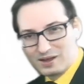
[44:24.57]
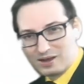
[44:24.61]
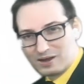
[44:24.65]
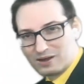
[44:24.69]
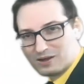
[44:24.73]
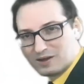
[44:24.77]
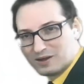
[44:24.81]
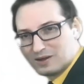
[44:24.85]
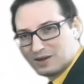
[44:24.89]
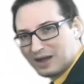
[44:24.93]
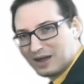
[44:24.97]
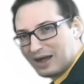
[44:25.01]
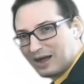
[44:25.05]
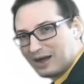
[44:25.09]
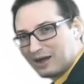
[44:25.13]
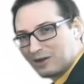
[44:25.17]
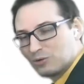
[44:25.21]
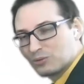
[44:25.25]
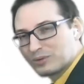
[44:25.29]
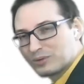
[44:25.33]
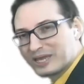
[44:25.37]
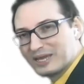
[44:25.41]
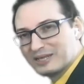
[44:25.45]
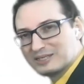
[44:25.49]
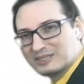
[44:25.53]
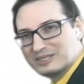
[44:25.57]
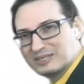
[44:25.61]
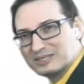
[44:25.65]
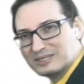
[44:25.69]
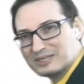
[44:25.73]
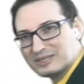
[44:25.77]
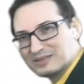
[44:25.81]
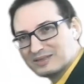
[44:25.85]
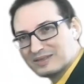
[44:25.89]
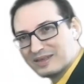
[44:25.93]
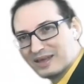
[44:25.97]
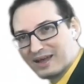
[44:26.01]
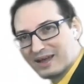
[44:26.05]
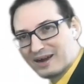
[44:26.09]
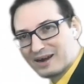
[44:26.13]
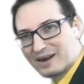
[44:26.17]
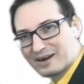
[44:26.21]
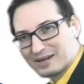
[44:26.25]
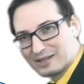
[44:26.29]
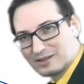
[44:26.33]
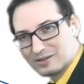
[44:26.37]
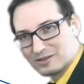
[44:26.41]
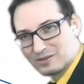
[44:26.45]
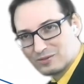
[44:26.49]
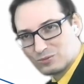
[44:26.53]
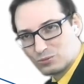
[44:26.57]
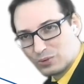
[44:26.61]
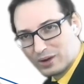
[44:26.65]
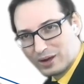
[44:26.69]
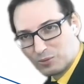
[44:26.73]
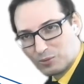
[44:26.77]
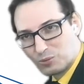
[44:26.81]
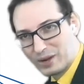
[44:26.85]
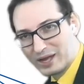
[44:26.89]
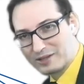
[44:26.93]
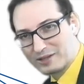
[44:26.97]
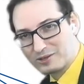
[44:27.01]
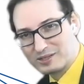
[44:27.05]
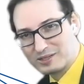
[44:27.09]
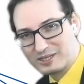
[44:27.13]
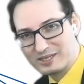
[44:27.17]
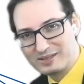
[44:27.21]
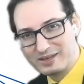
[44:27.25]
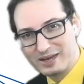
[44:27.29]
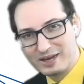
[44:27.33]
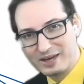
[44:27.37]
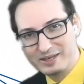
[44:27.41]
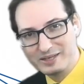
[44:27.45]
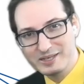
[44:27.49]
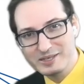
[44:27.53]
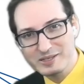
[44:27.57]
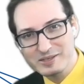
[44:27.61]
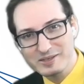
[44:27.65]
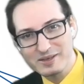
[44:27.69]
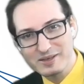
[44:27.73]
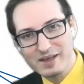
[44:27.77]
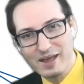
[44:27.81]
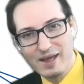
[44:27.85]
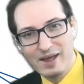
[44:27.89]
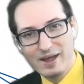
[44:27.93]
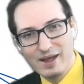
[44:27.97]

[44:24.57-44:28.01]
are located in there and where the data is.